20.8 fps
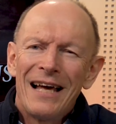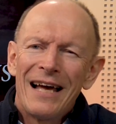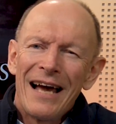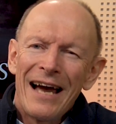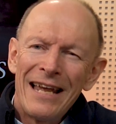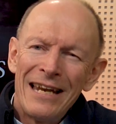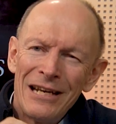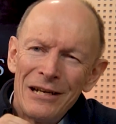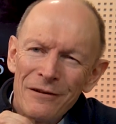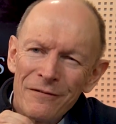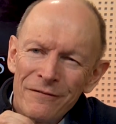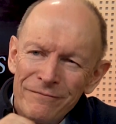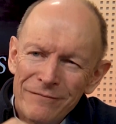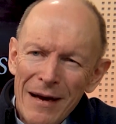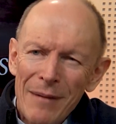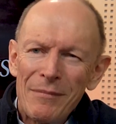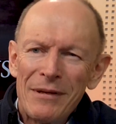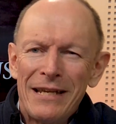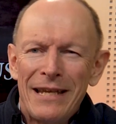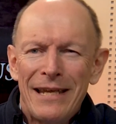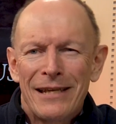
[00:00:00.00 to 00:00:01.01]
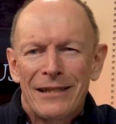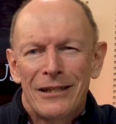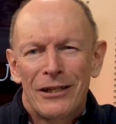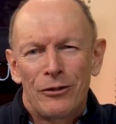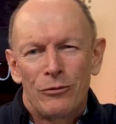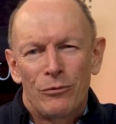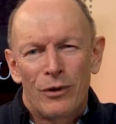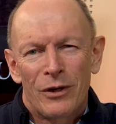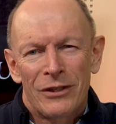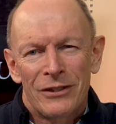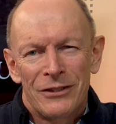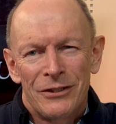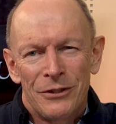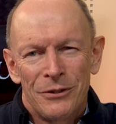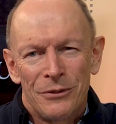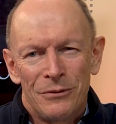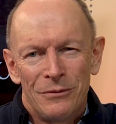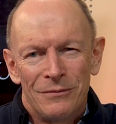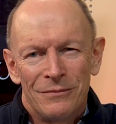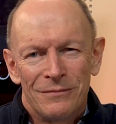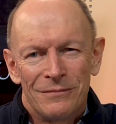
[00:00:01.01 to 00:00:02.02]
And in a family it can work too.